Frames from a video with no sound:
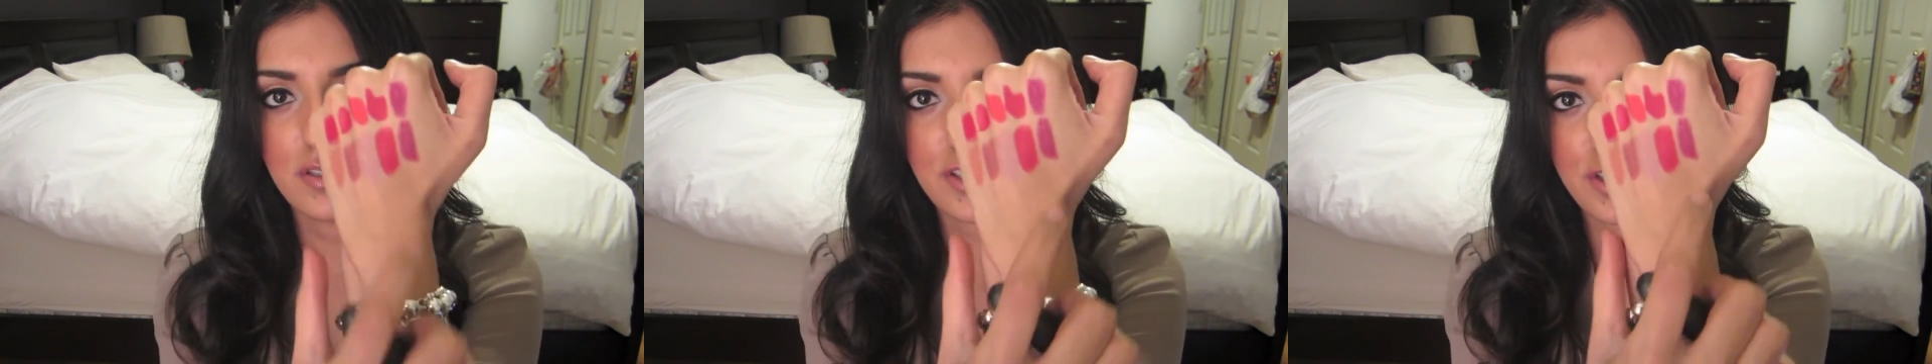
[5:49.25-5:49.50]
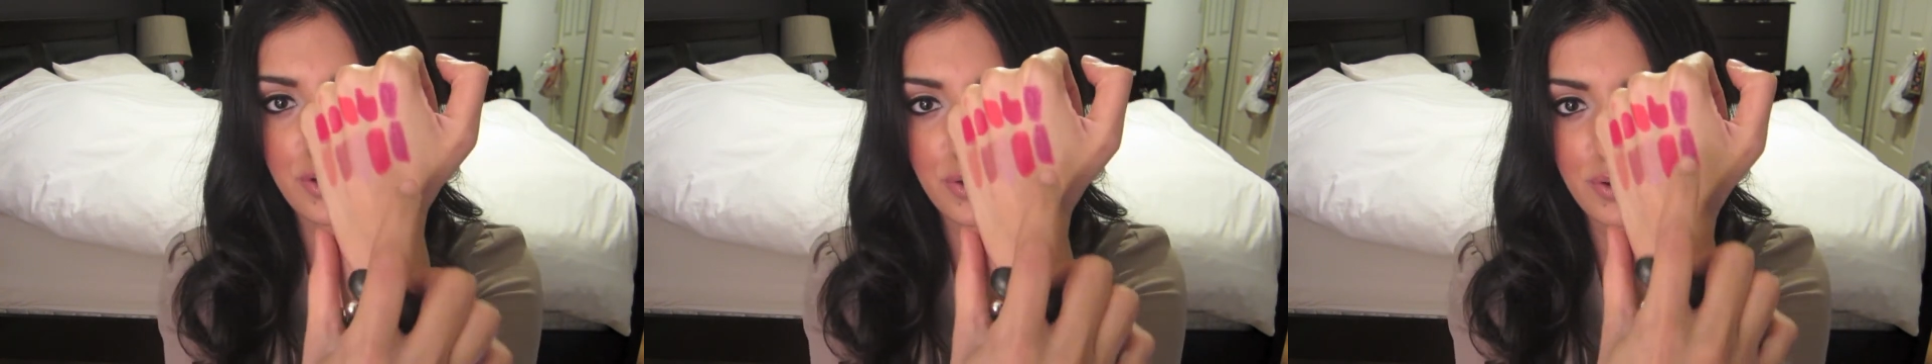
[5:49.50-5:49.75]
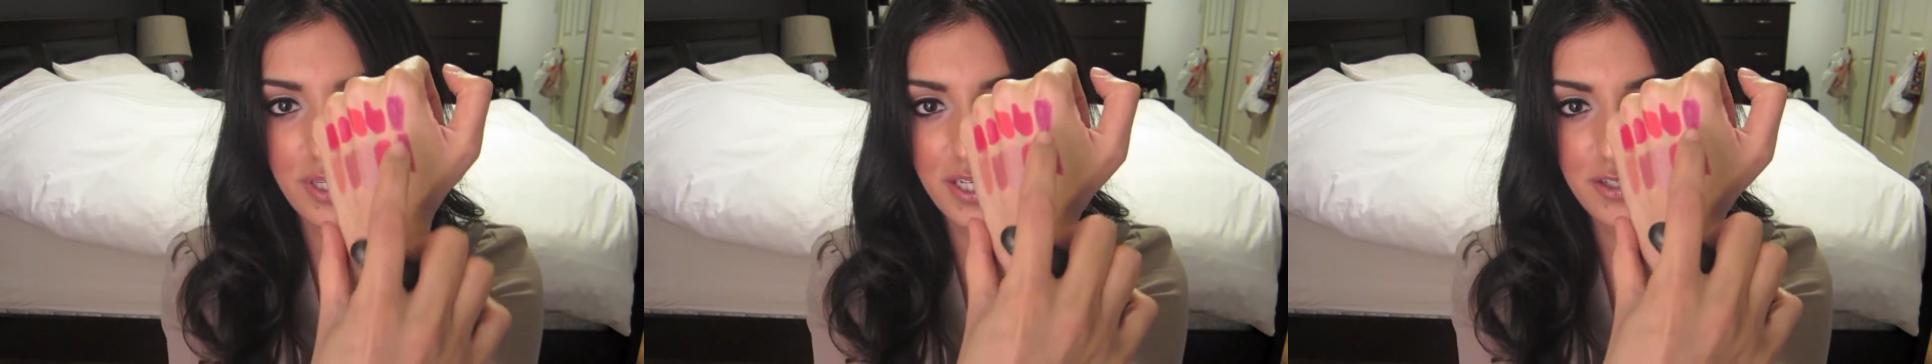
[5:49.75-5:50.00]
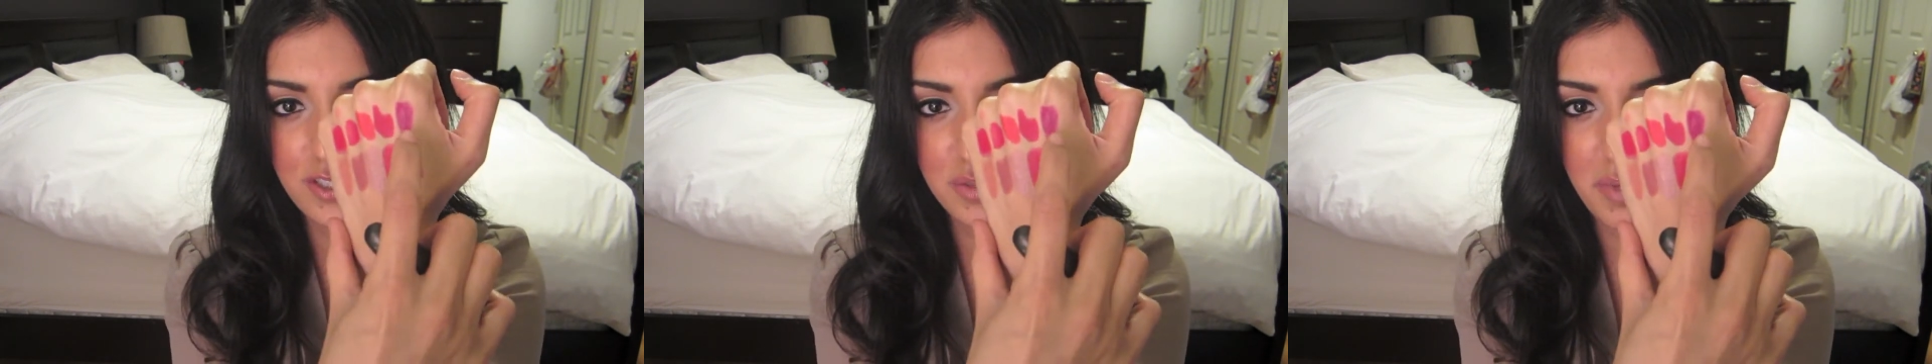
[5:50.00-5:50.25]
So
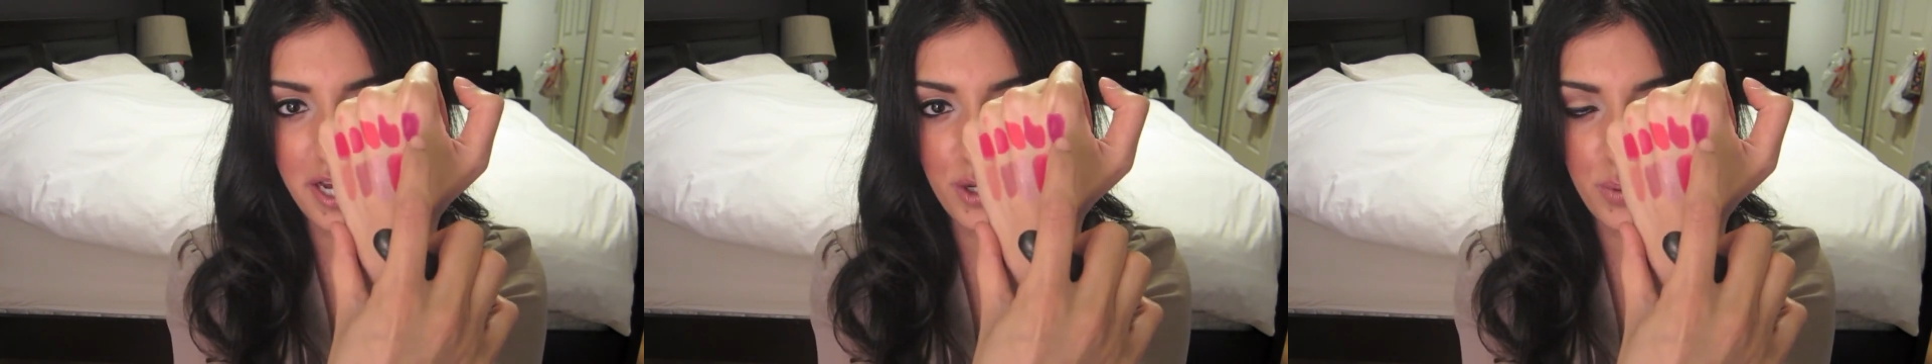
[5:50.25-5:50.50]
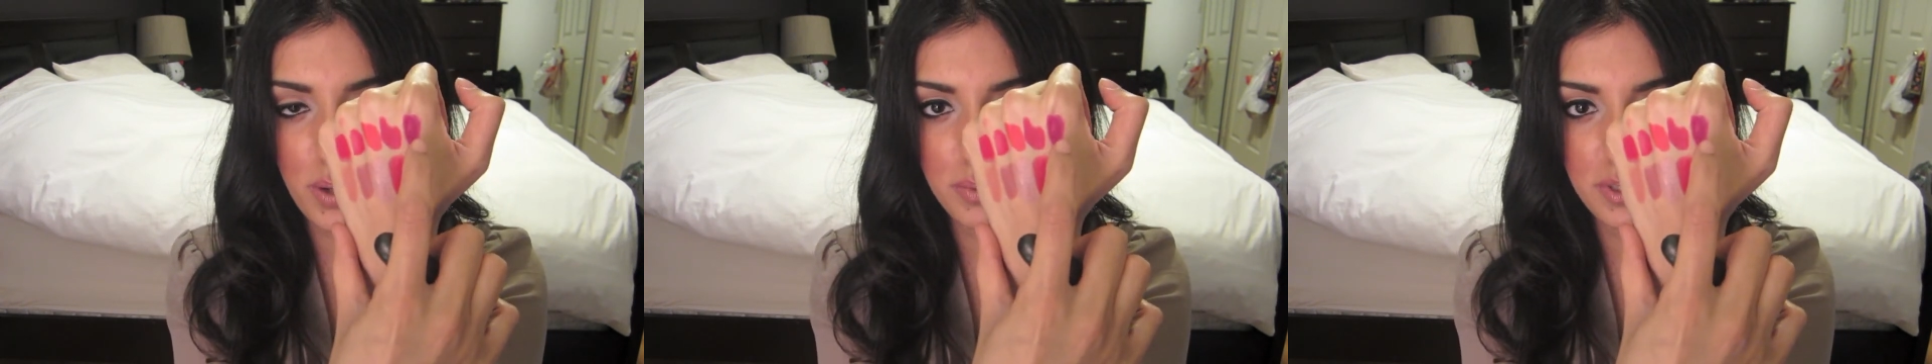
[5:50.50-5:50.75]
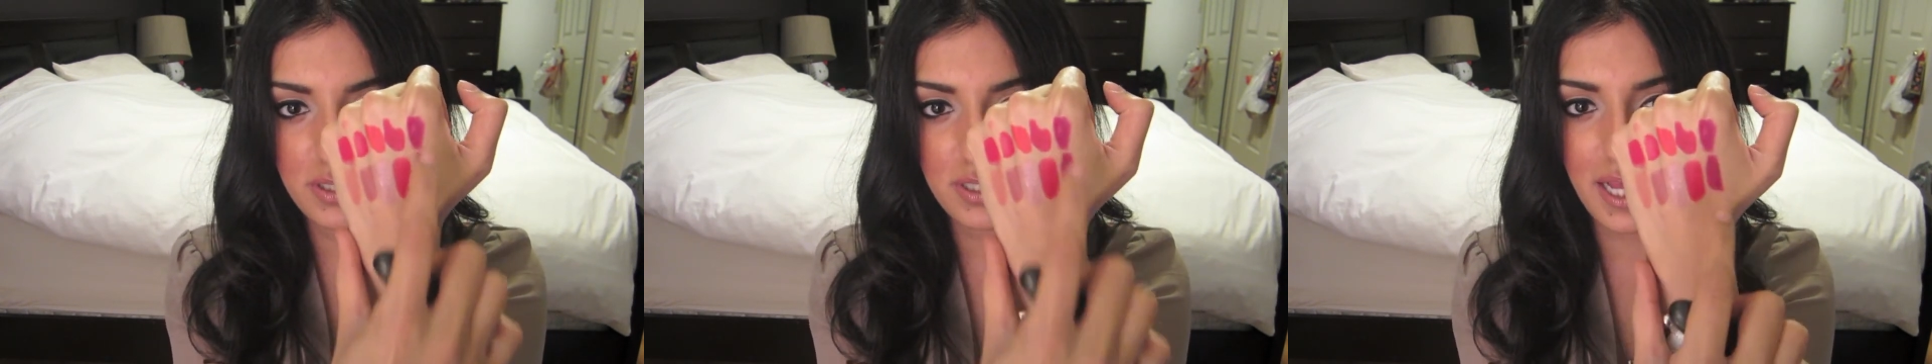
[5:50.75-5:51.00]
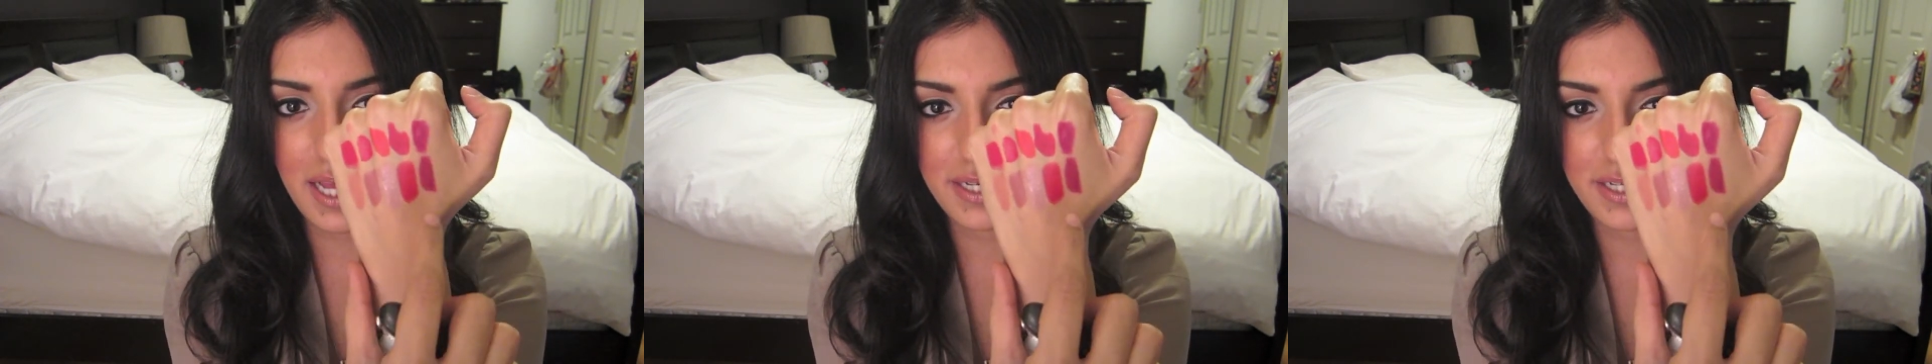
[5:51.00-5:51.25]
here's MAC
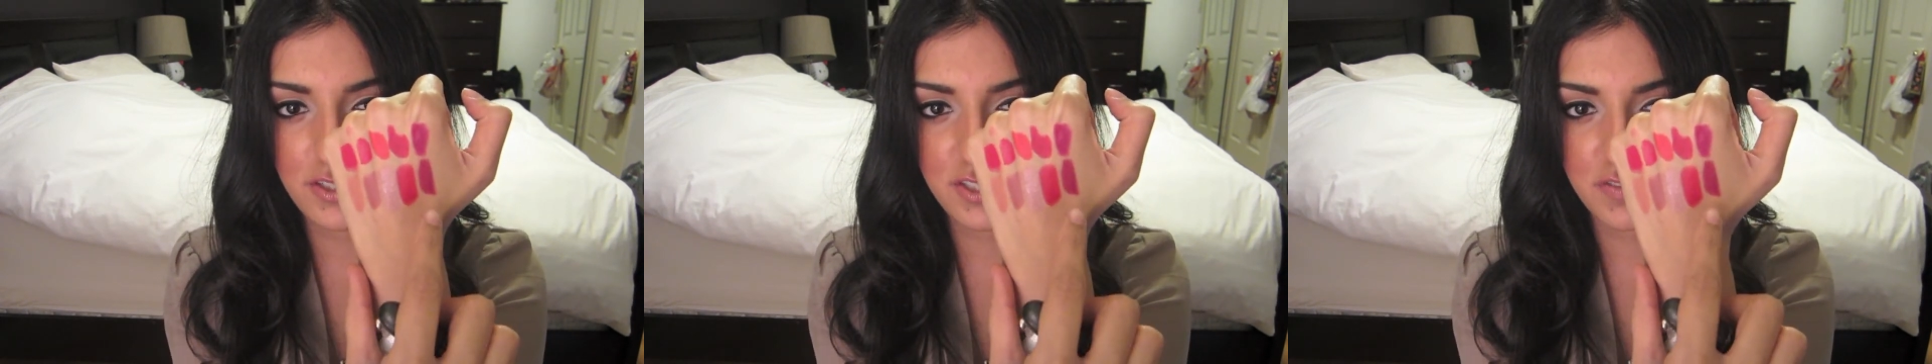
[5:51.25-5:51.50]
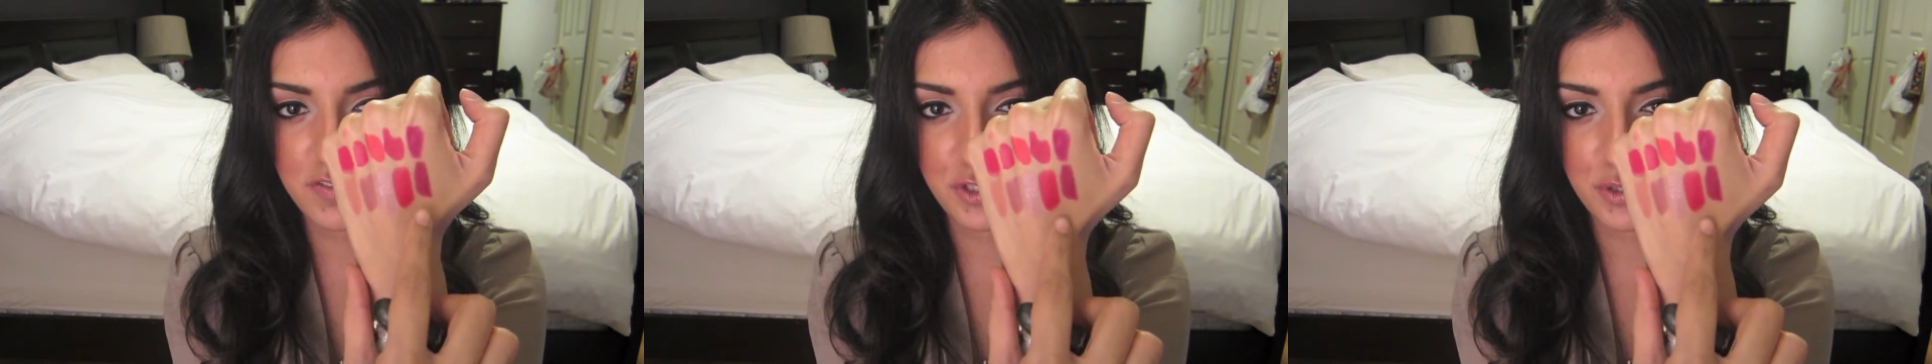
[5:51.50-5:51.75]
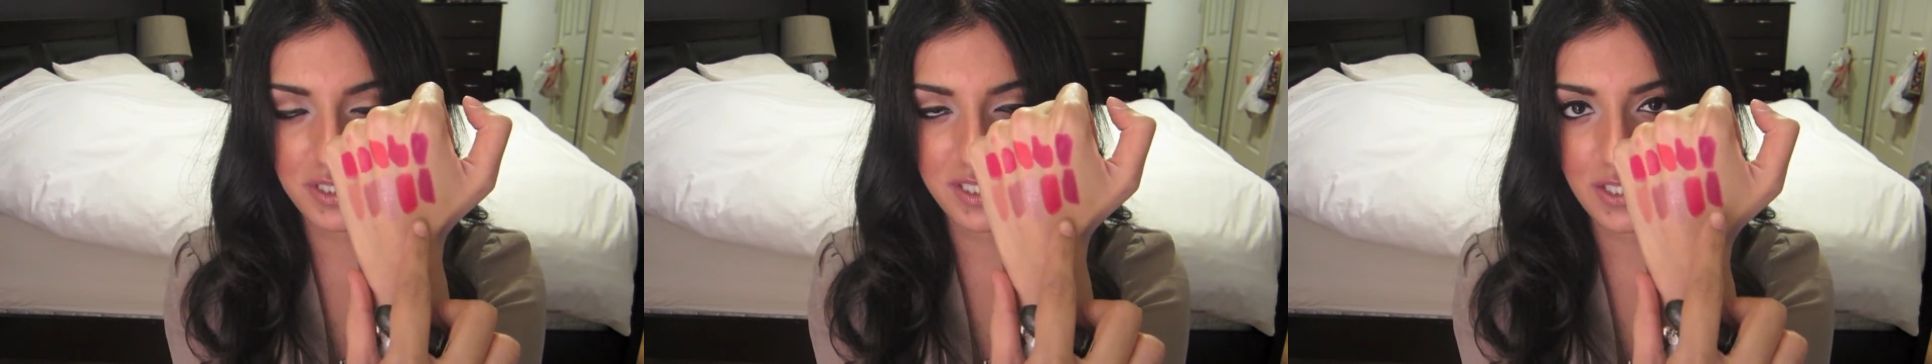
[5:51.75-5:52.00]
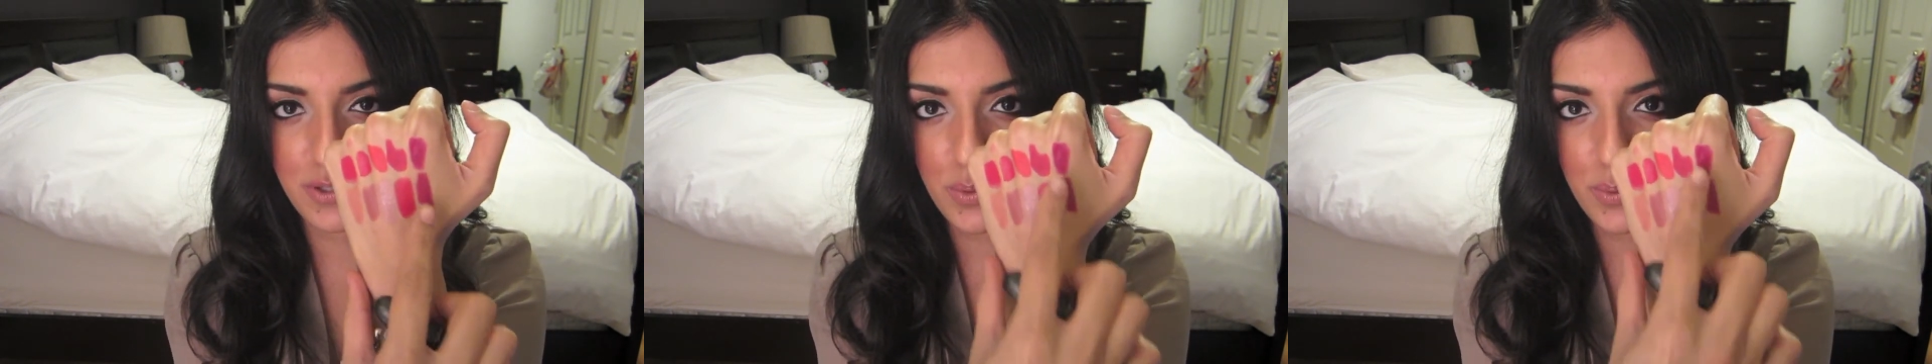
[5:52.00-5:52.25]
Rebel and here's the Victoria's
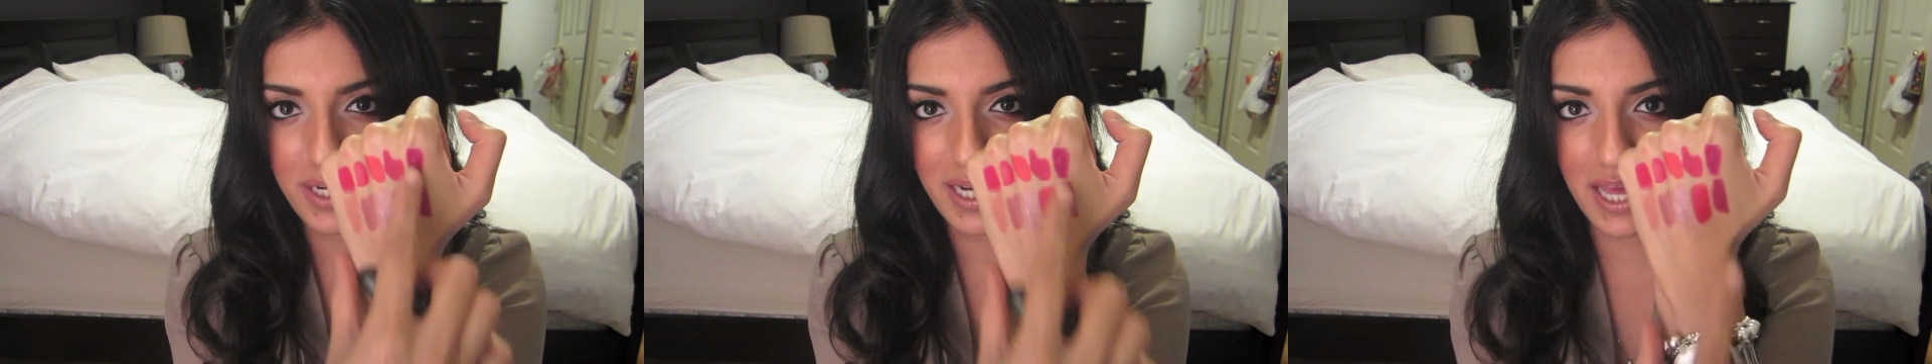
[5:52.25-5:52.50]
Secret one,